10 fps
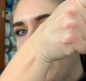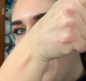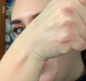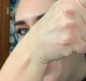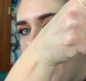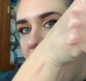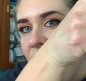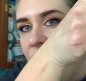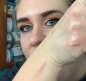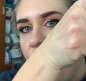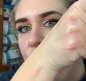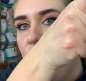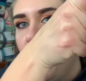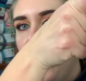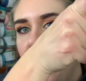Like, I could
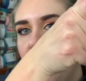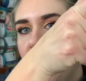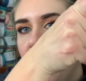definitely